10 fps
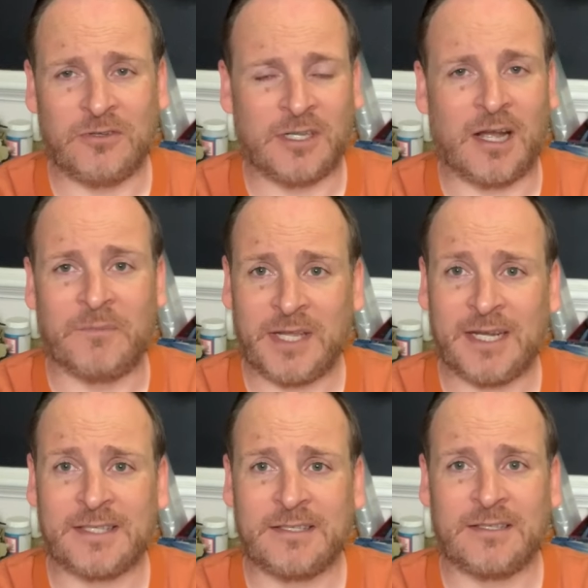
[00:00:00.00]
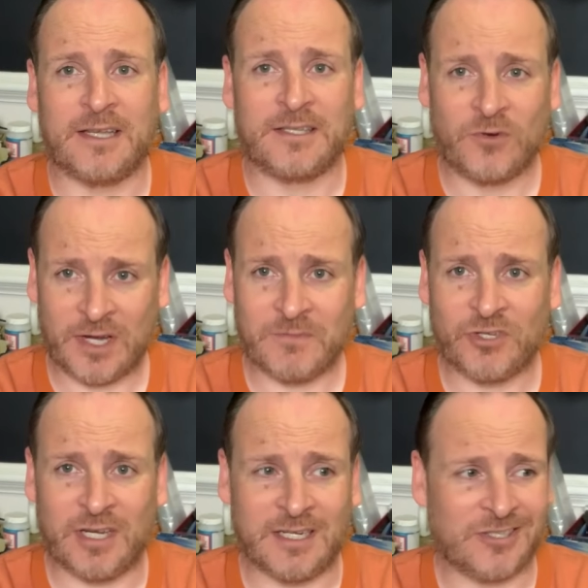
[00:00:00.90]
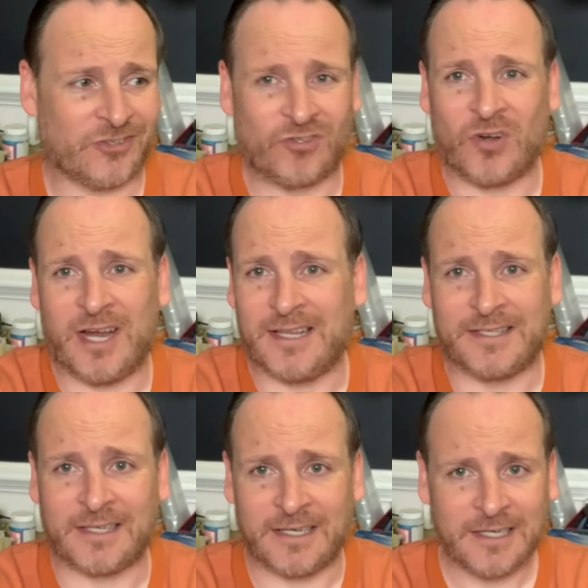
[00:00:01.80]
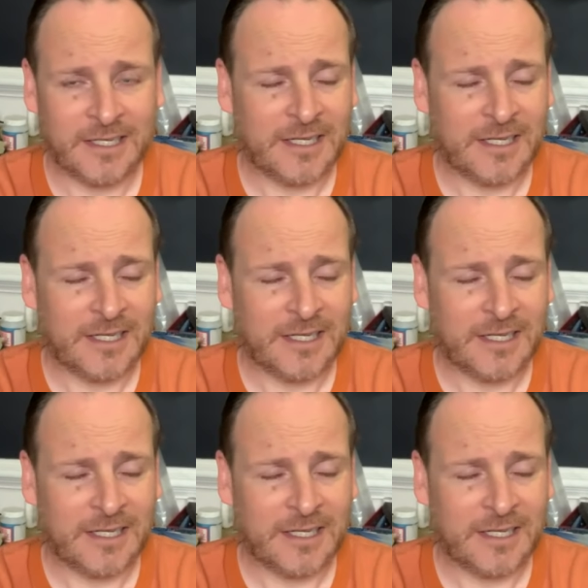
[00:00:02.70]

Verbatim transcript: um, get a, a Cricut machine and just try it and see.